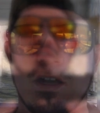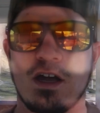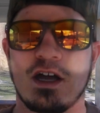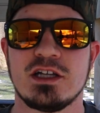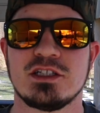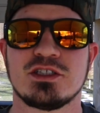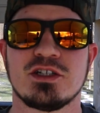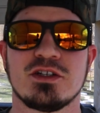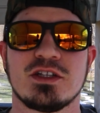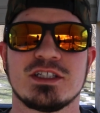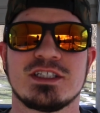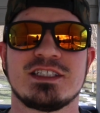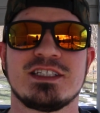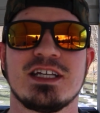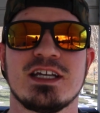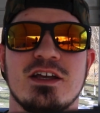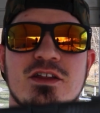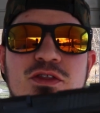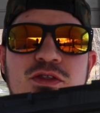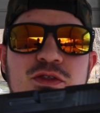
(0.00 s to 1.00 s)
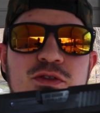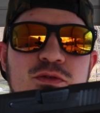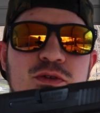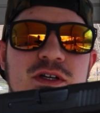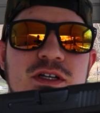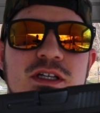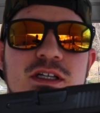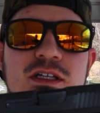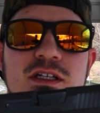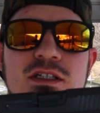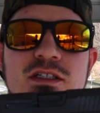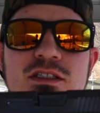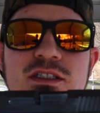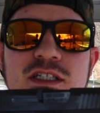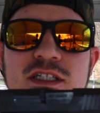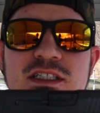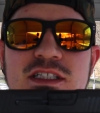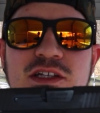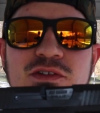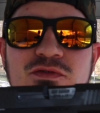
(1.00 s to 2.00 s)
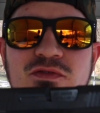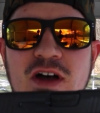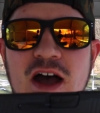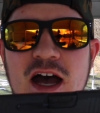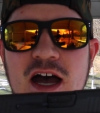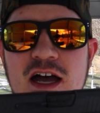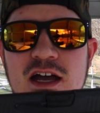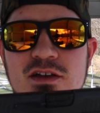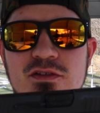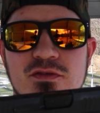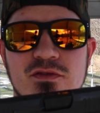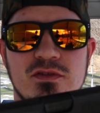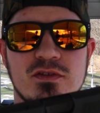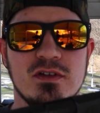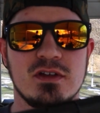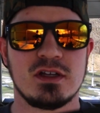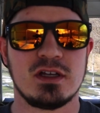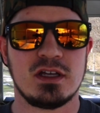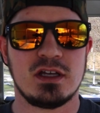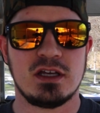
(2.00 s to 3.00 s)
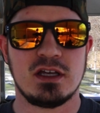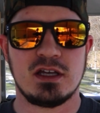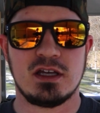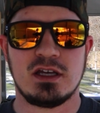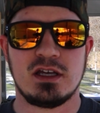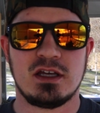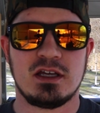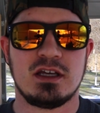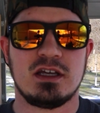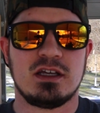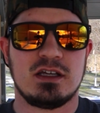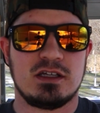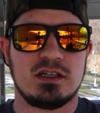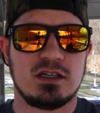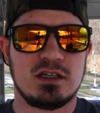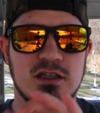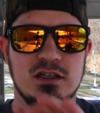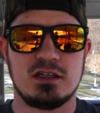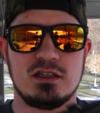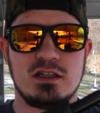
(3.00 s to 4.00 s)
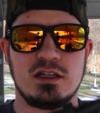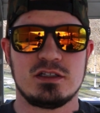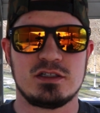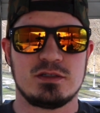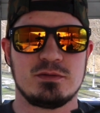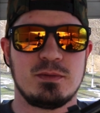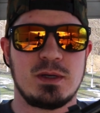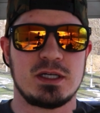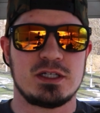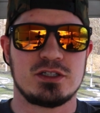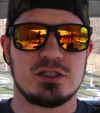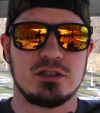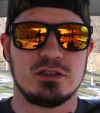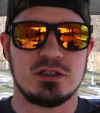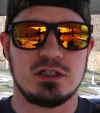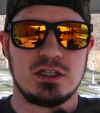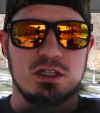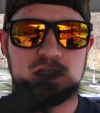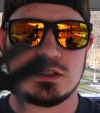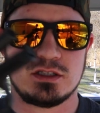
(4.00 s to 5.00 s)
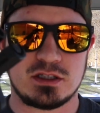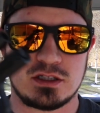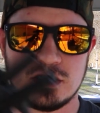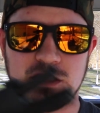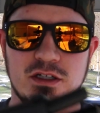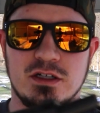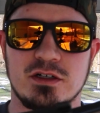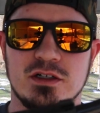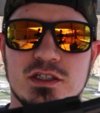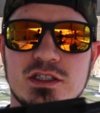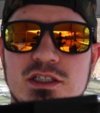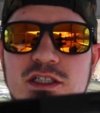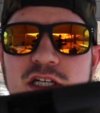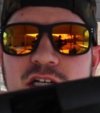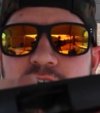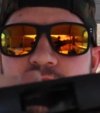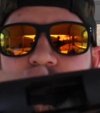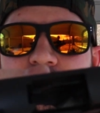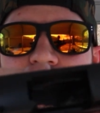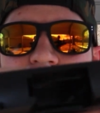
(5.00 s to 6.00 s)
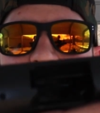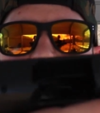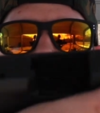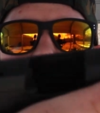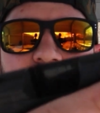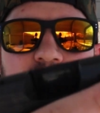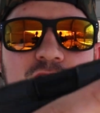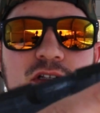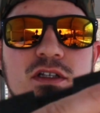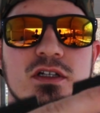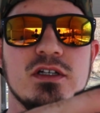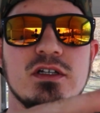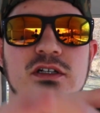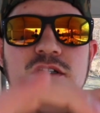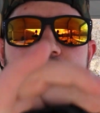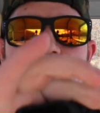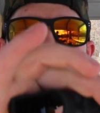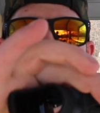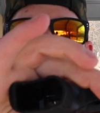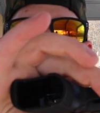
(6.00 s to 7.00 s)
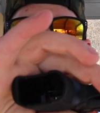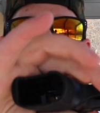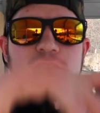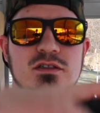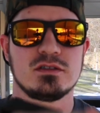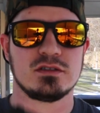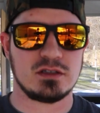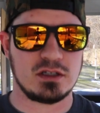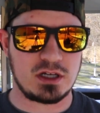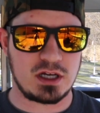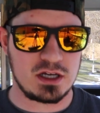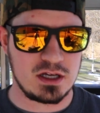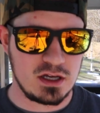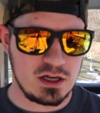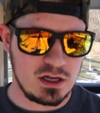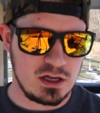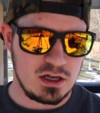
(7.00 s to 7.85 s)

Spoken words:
Alright, so the Sig 365, let's make sure that it's clear and safe. Clear. Okay.